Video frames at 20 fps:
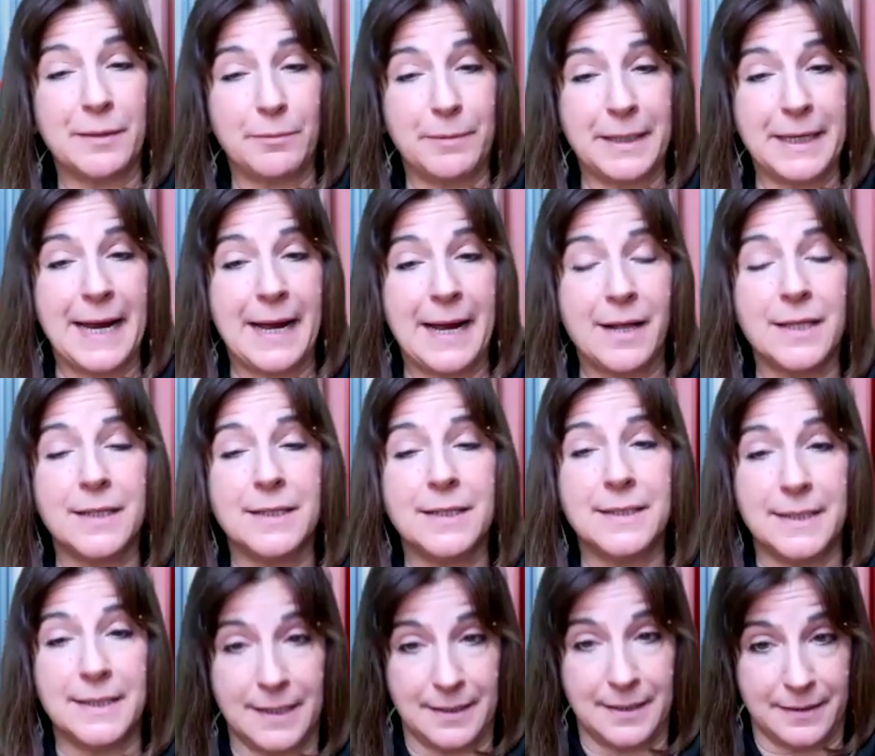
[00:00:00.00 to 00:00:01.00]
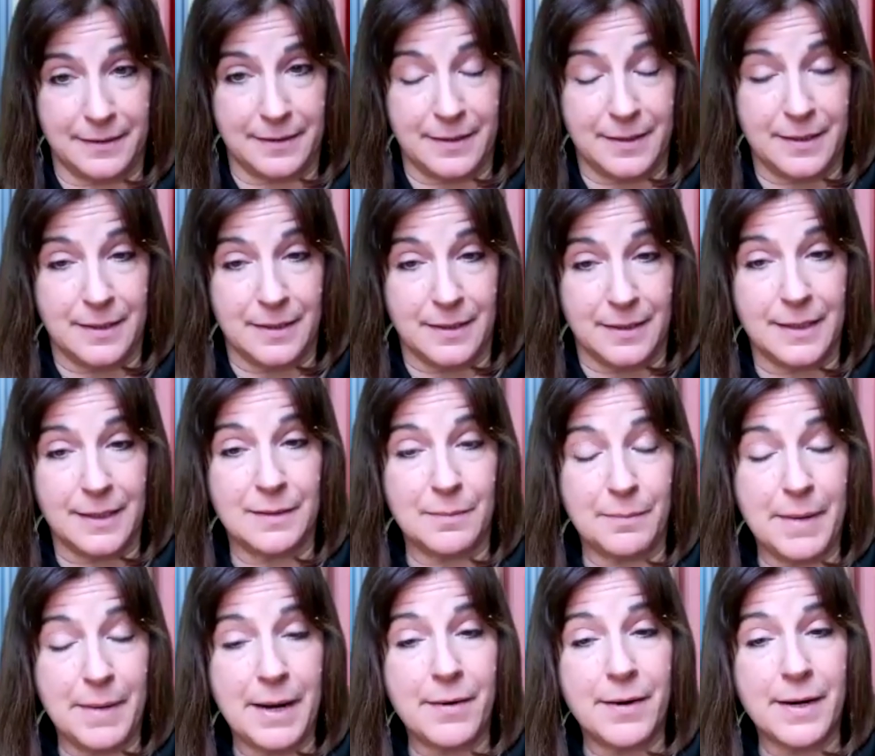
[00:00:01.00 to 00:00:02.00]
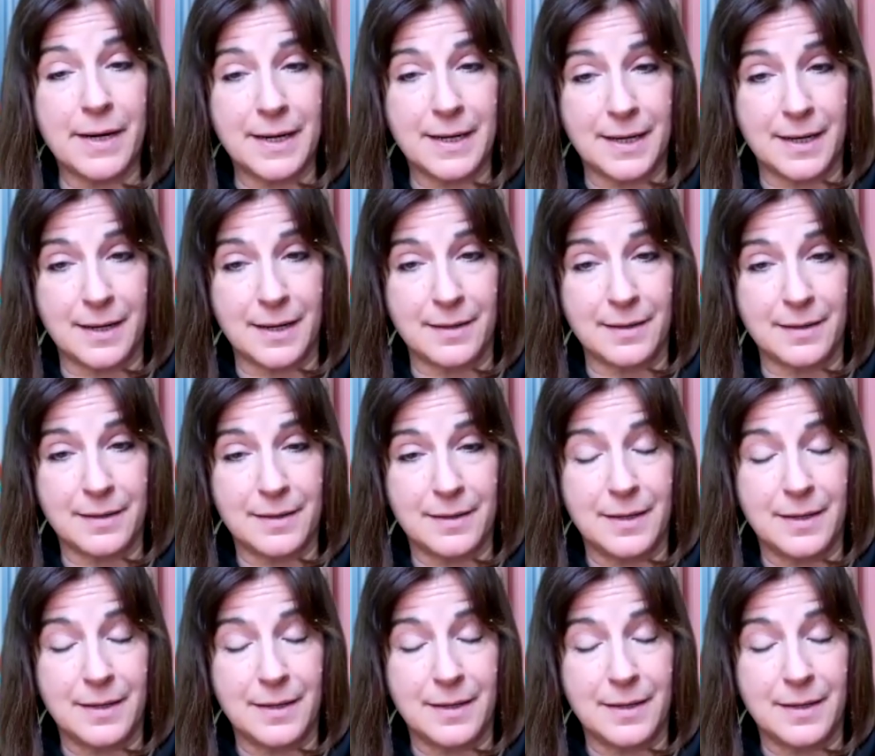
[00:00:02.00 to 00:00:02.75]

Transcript: reality in America.